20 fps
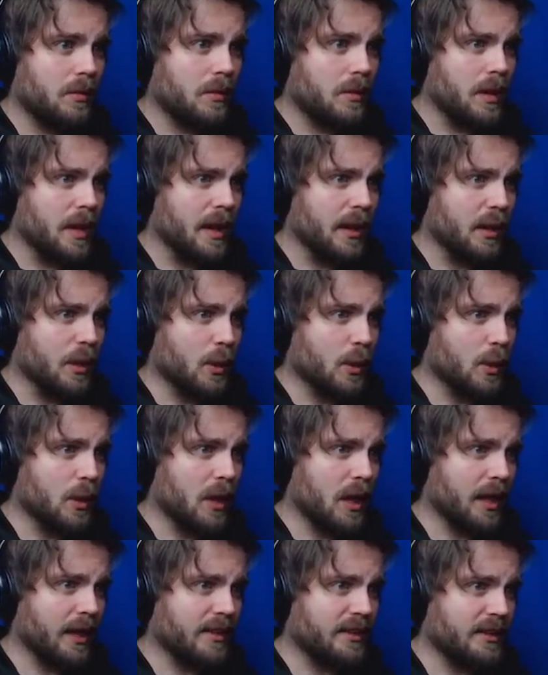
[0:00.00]
Hello
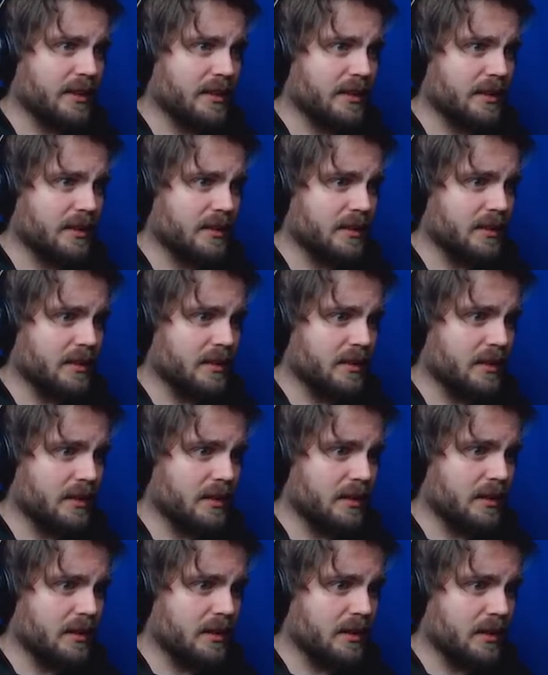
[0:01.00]
light in
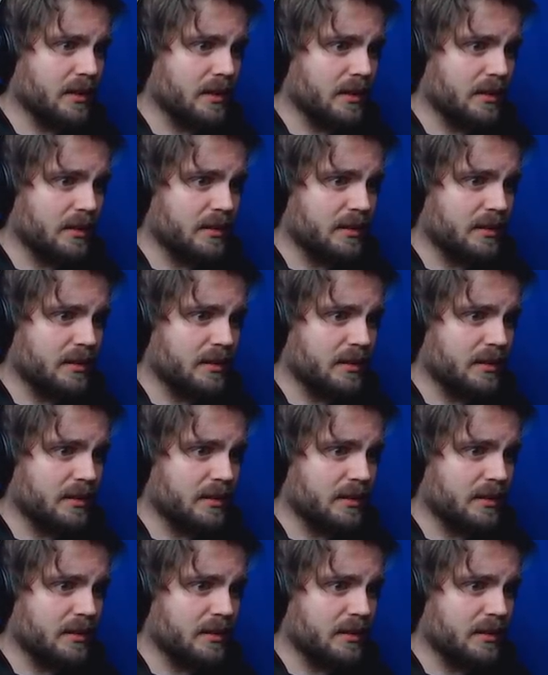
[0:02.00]
the